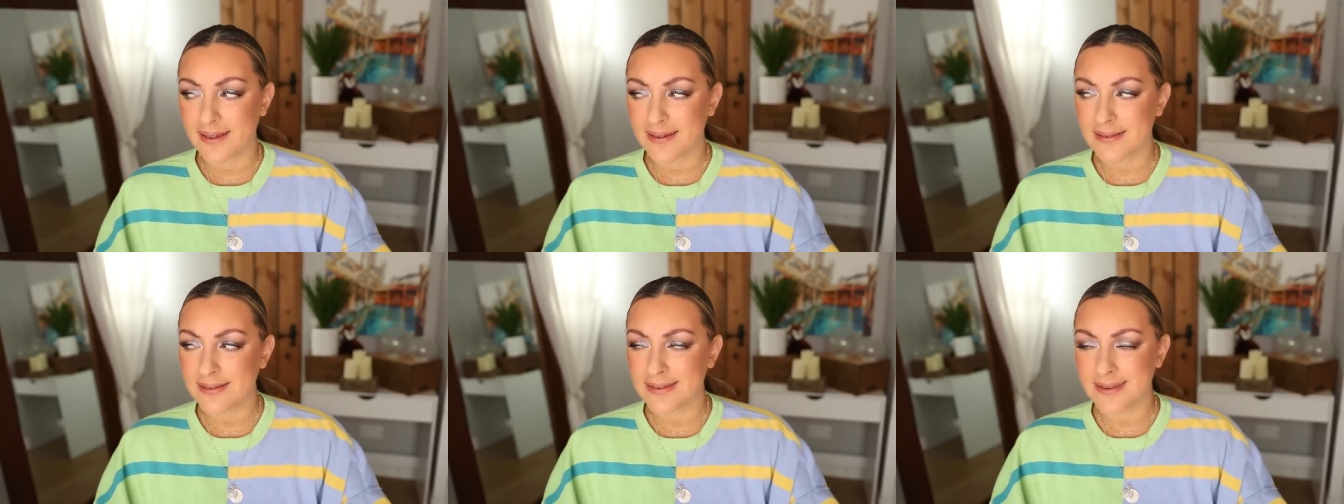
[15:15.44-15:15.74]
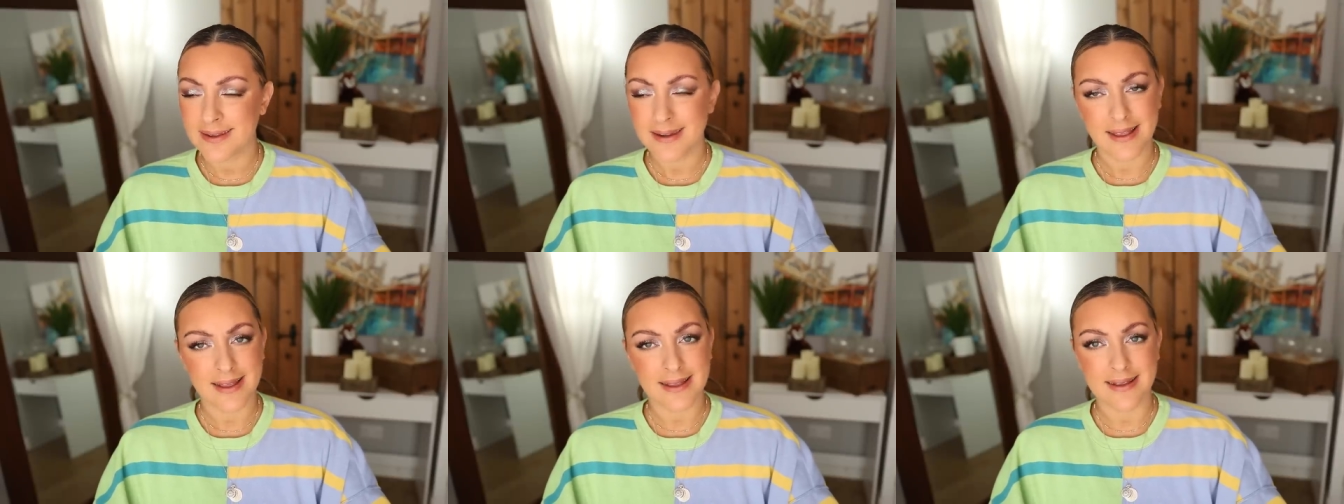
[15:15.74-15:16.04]
in
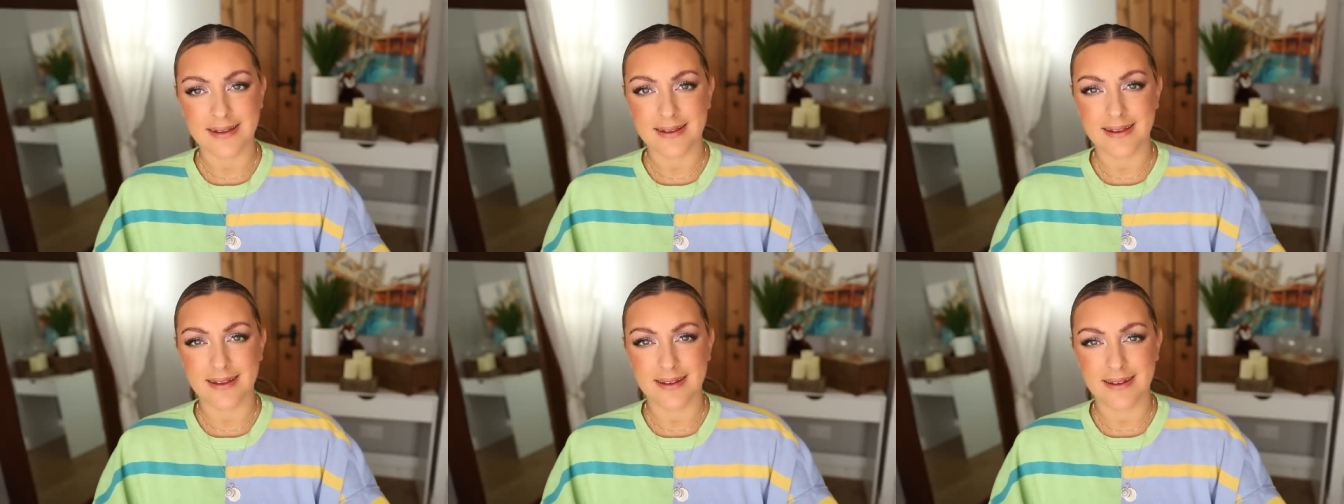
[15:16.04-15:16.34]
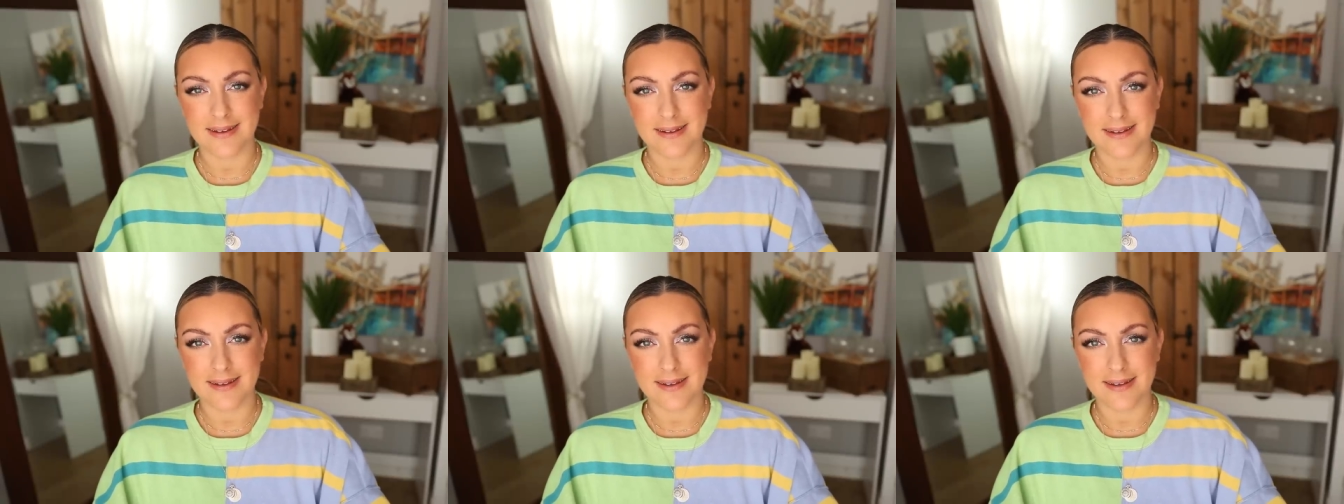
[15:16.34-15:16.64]
the like
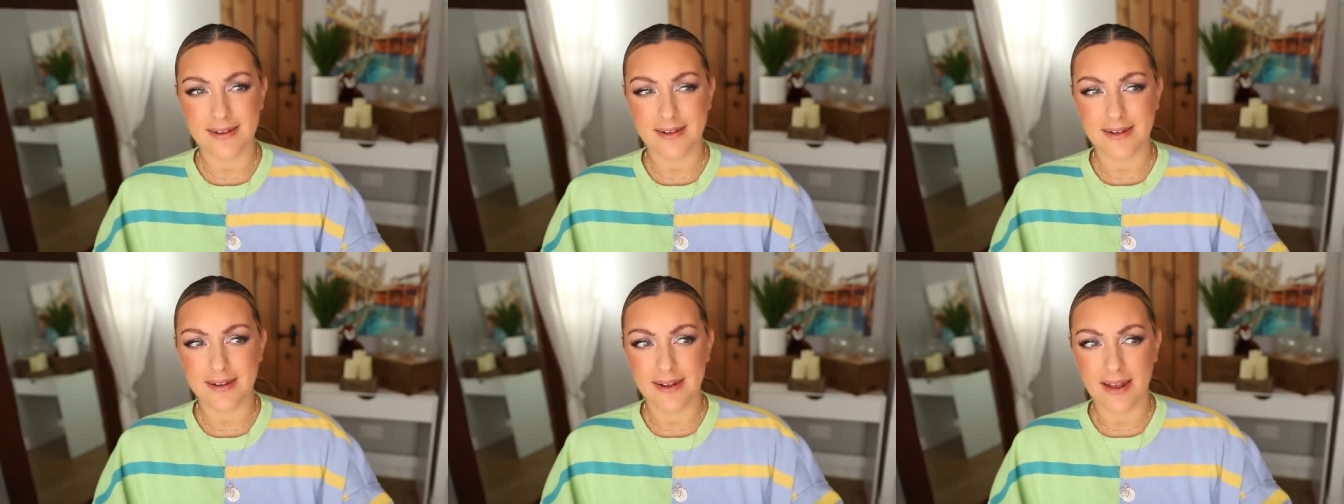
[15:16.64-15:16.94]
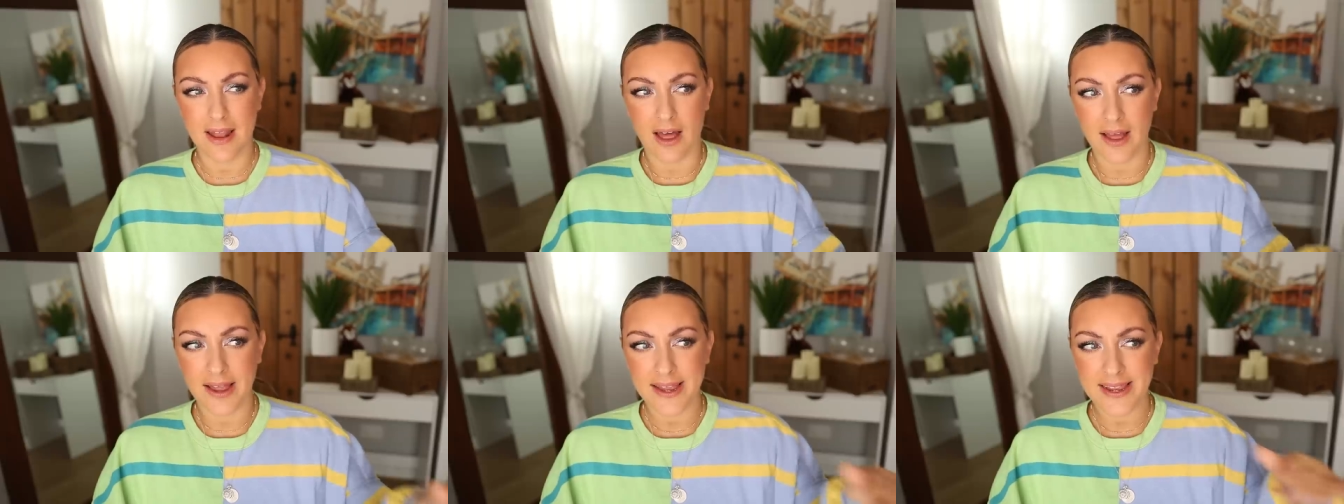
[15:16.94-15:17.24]

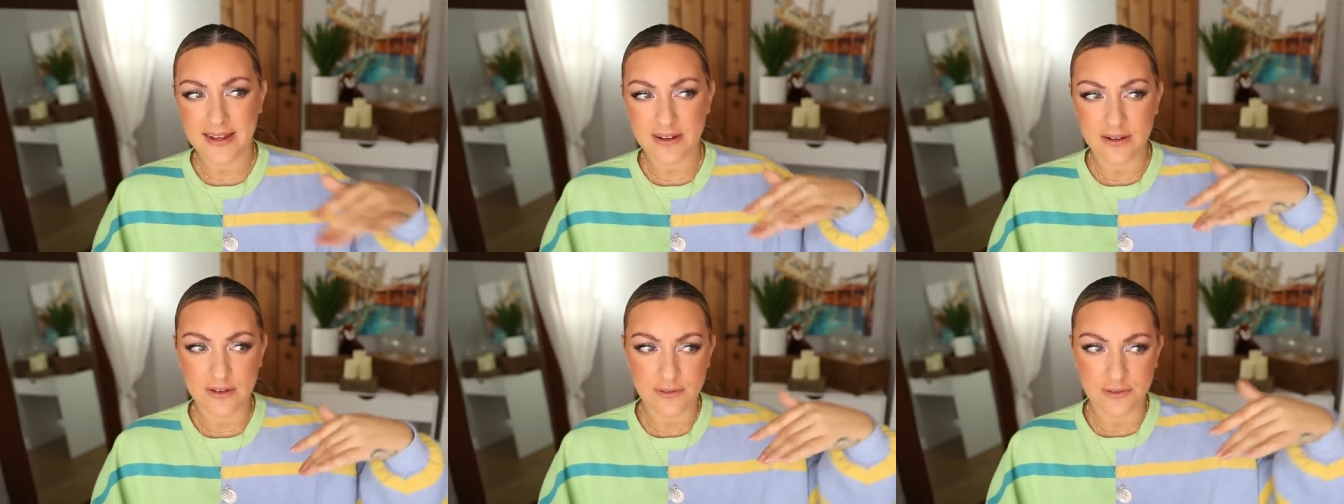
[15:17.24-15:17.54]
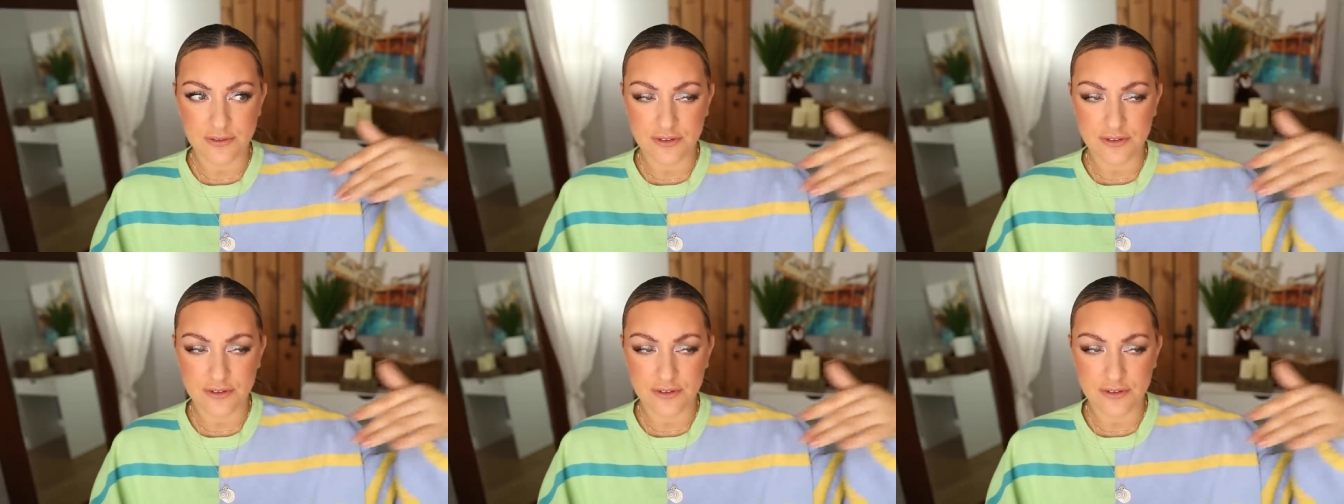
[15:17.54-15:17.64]
line of